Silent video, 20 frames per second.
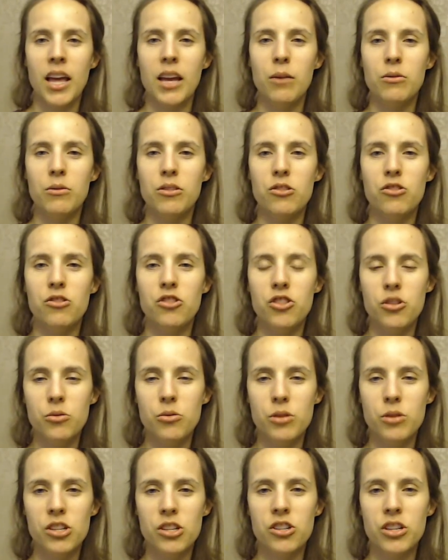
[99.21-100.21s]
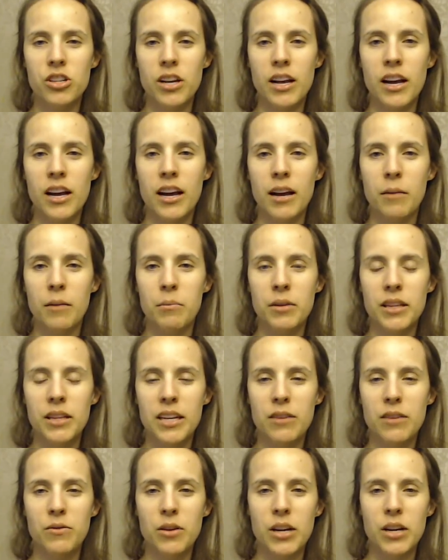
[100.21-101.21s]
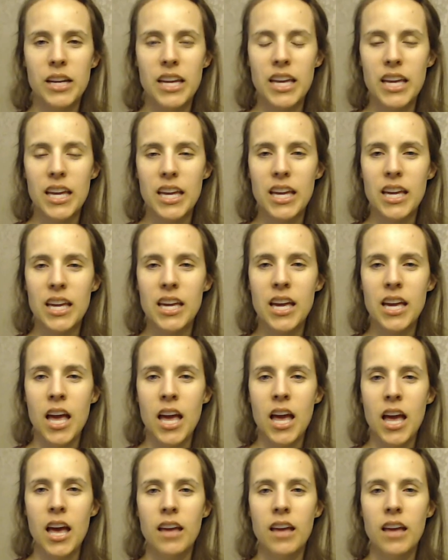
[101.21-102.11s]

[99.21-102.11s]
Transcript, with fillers: He was a Jewish uh, believer, and he